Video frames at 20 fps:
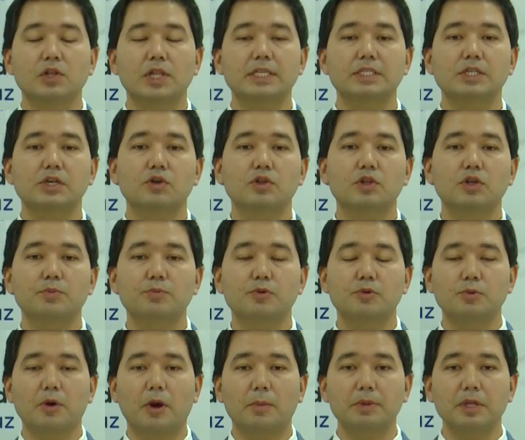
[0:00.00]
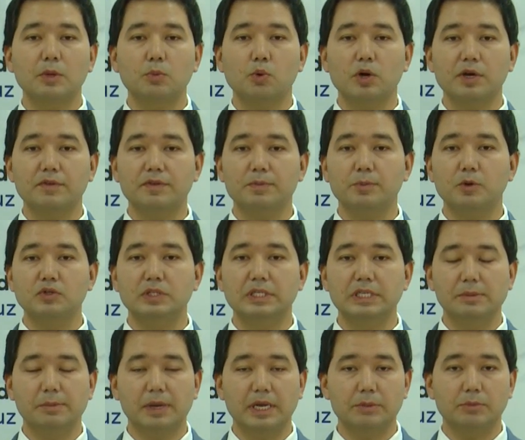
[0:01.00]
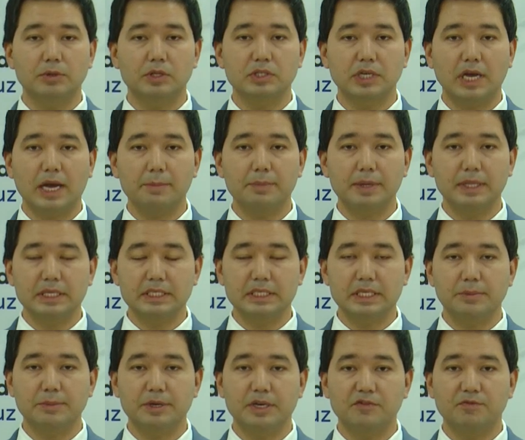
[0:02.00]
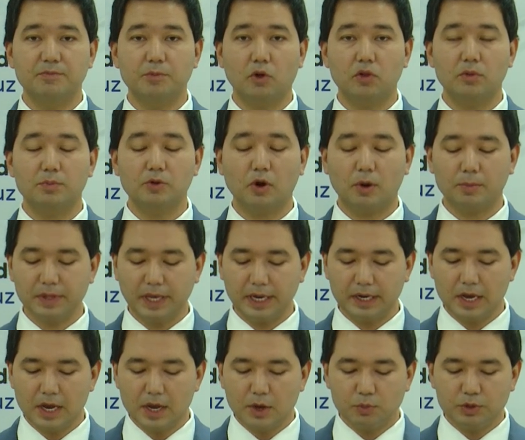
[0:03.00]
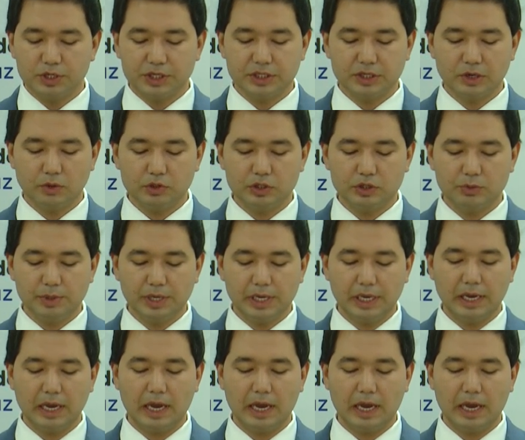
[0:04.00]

let's go and look more properly one of the most demandable type in the segment of polypropylene, which is going to be